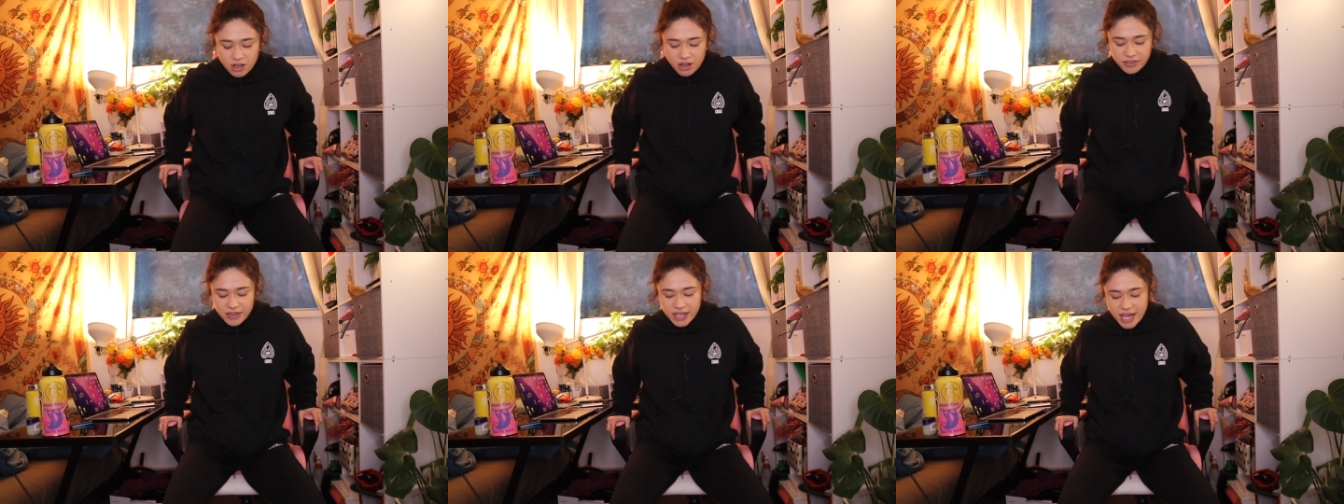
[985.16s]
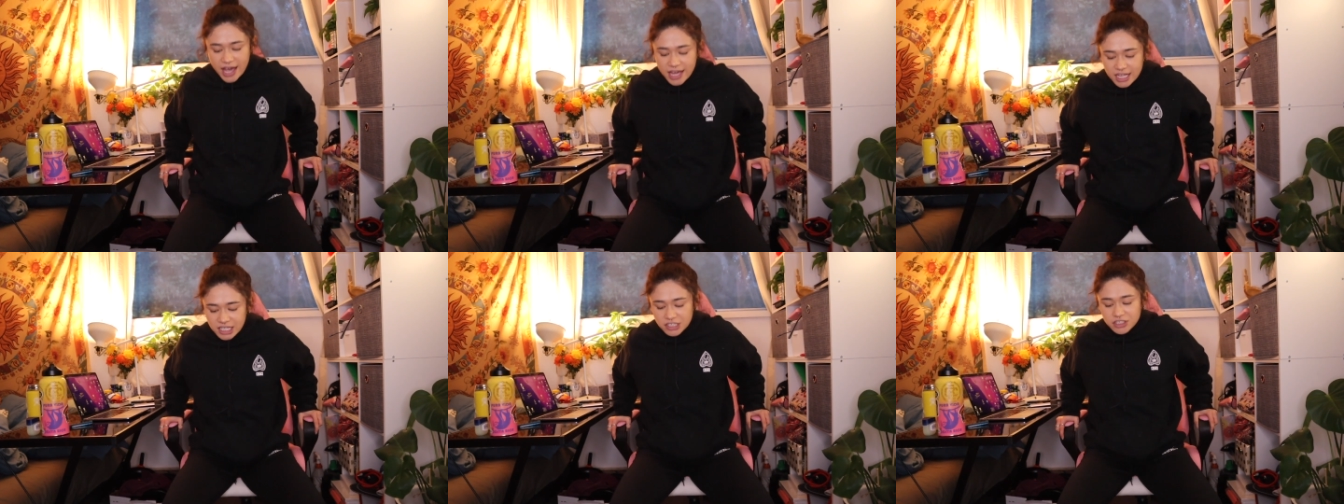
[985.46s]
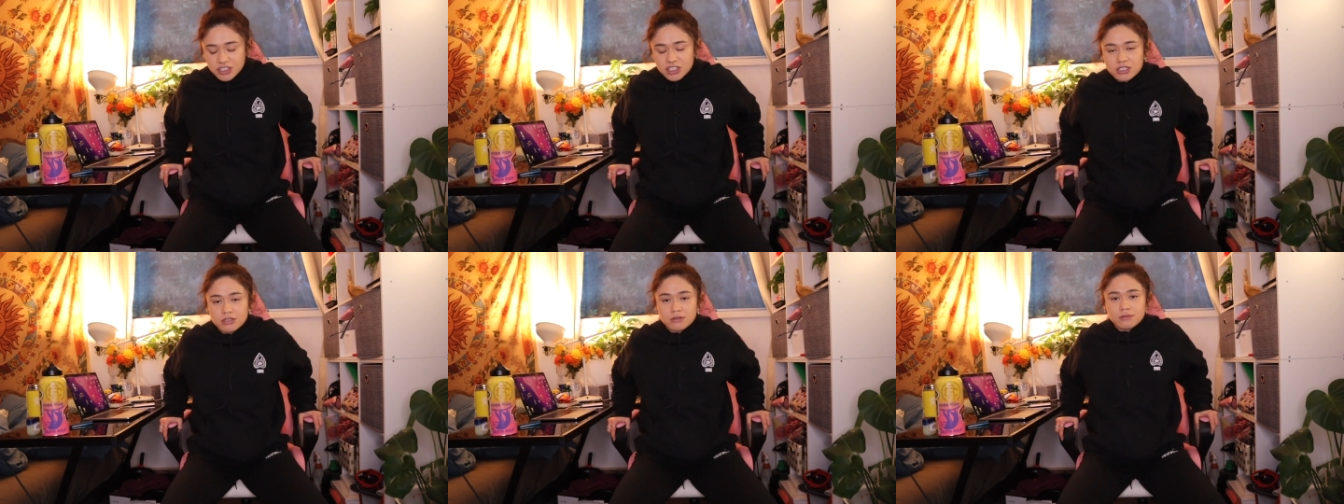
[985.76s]
on the
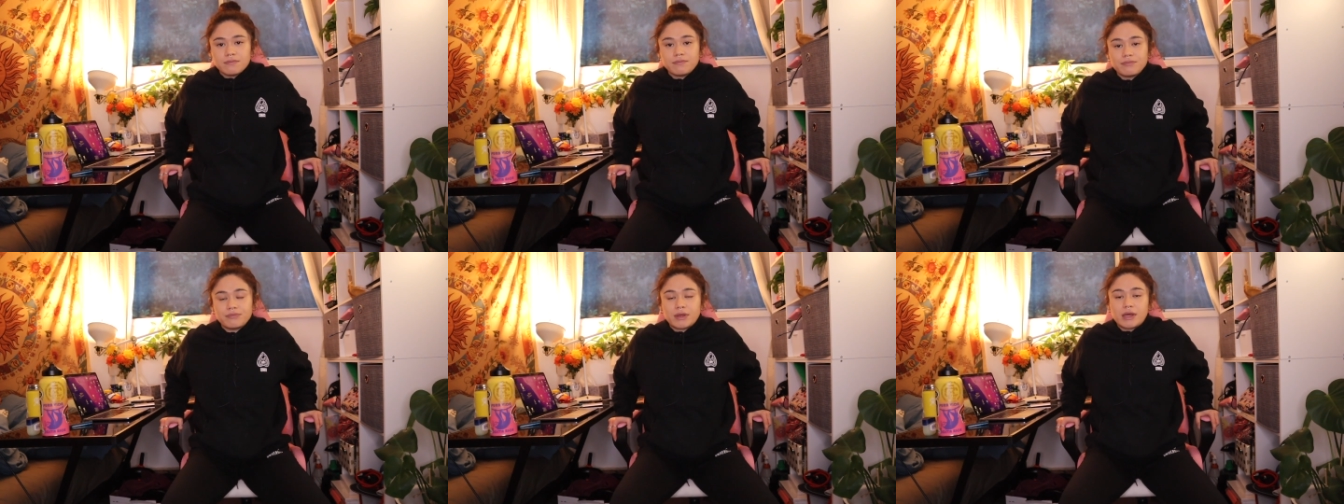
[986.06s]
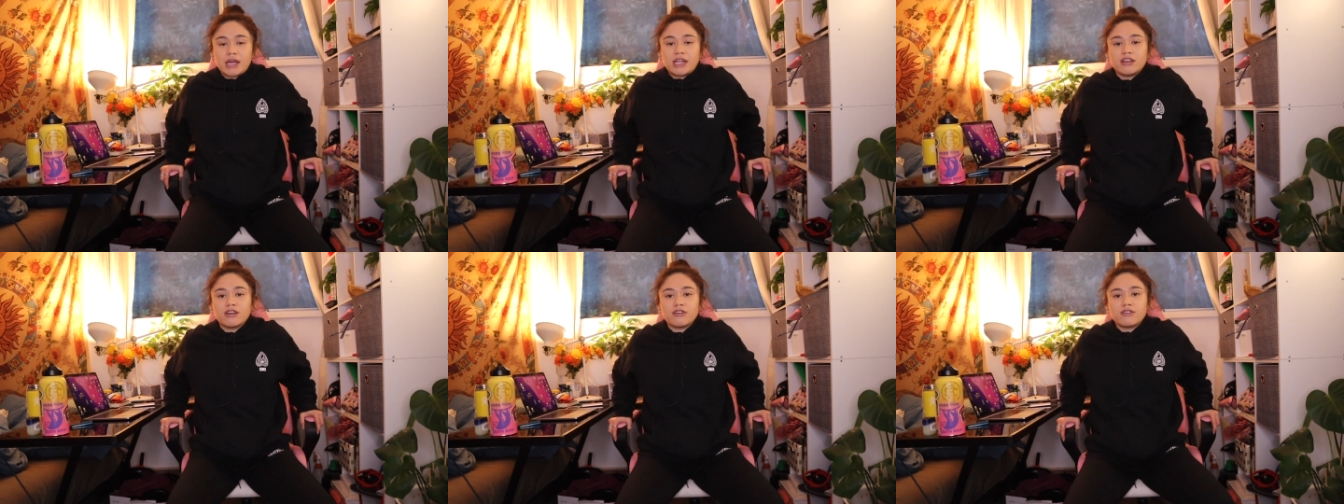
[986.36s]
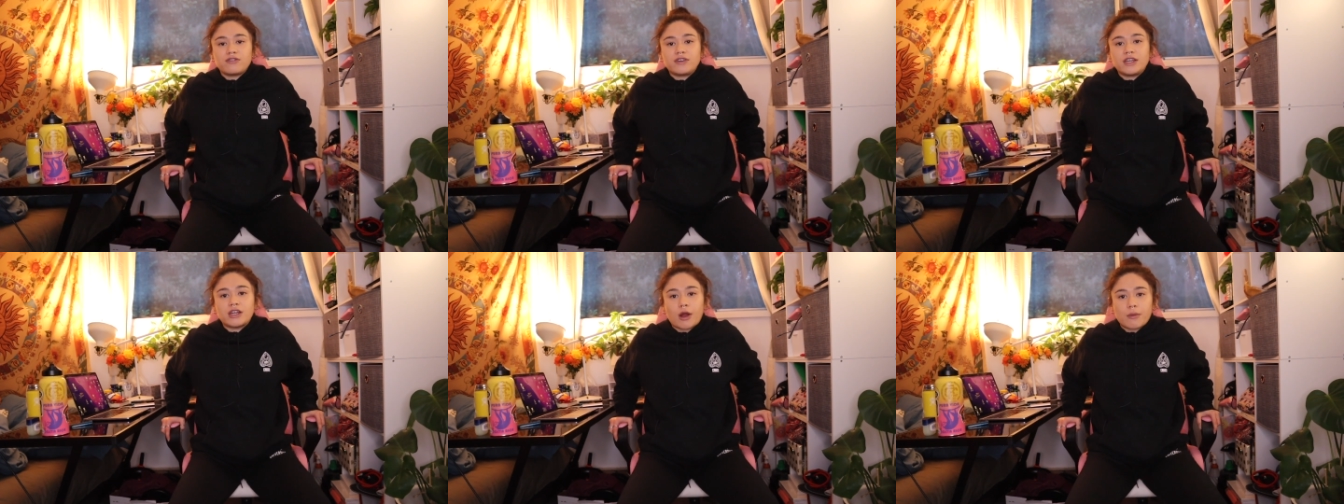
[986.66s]
edge and your
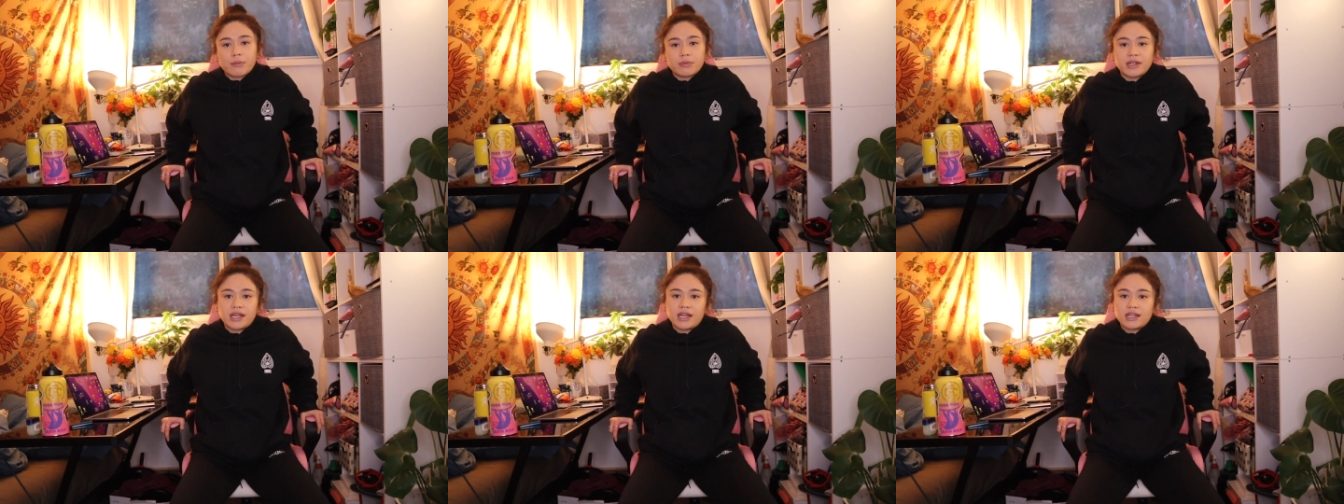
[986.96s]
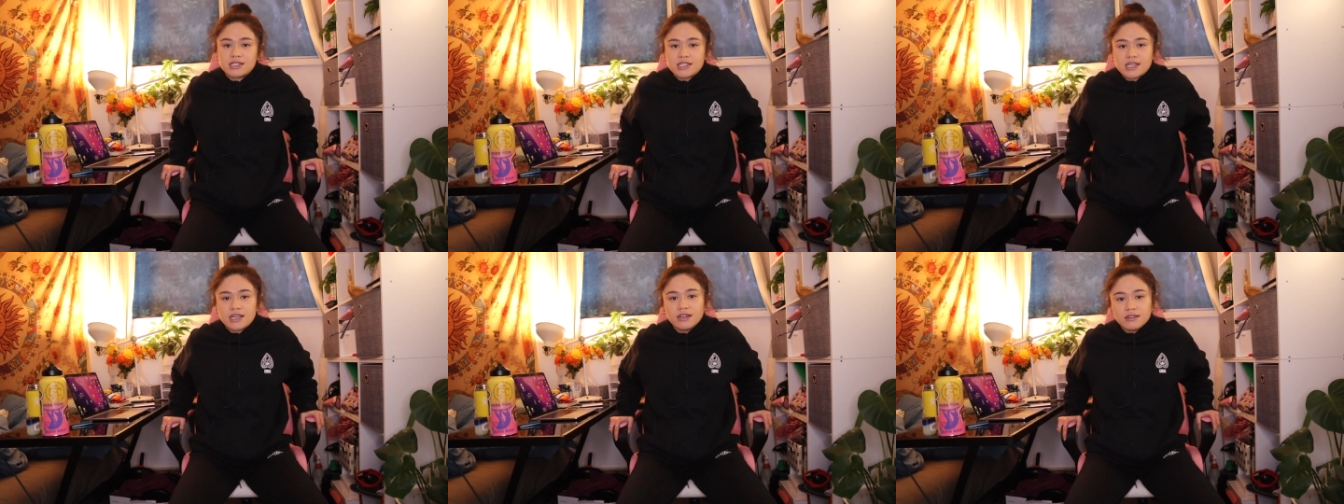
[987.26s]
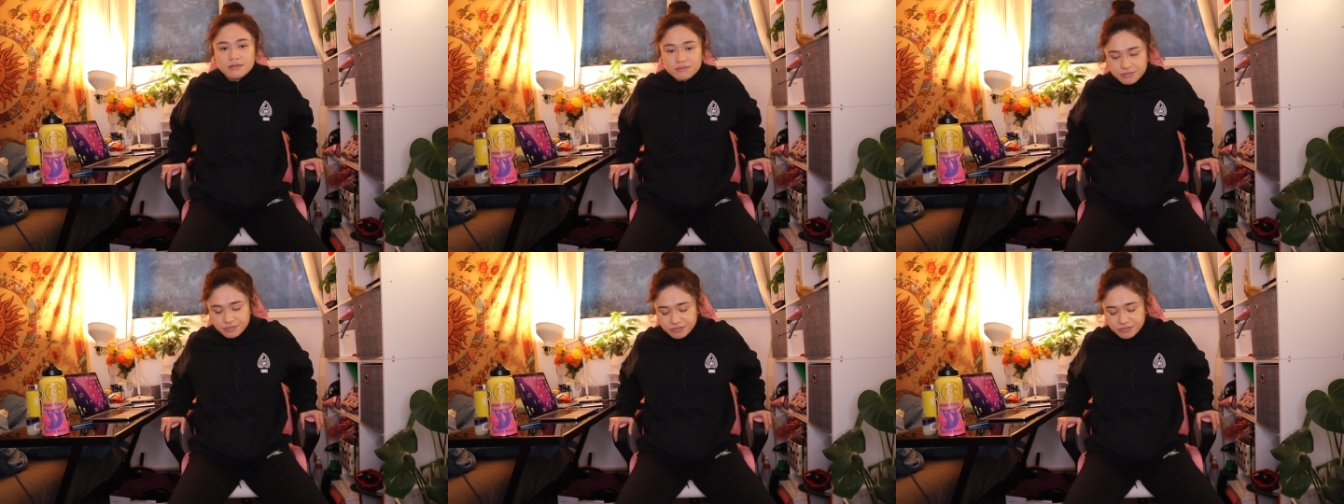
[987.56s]
feet are planted.